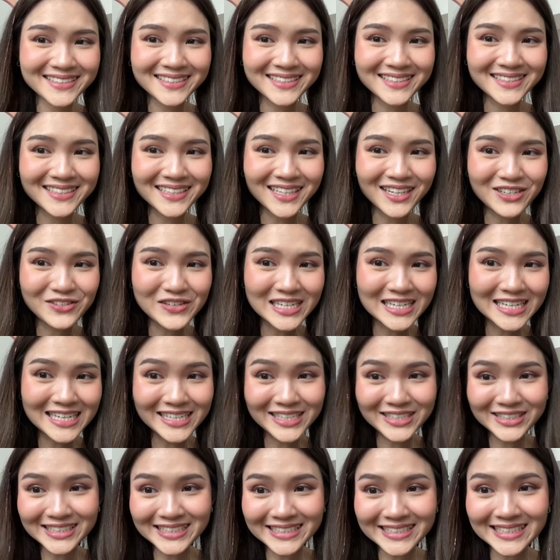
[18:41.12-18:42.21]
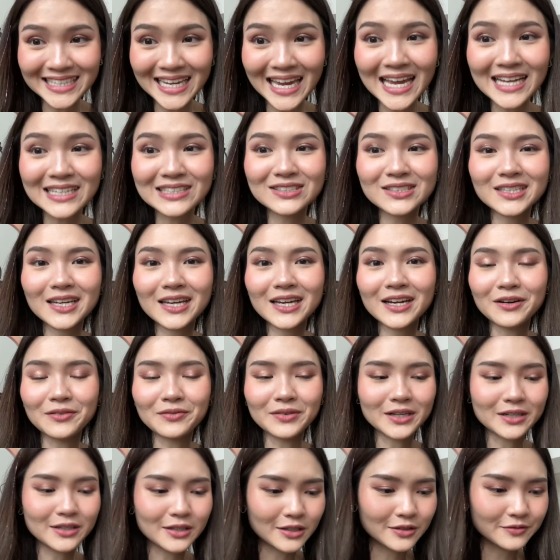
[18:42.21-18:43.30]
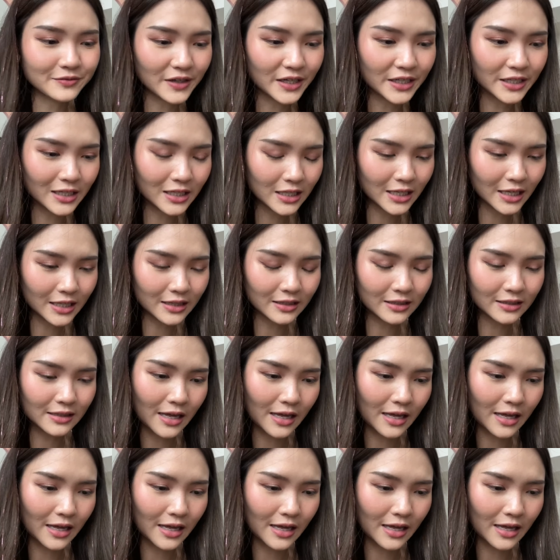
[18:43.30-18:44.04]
is a really good day today. Oh my god, finally getting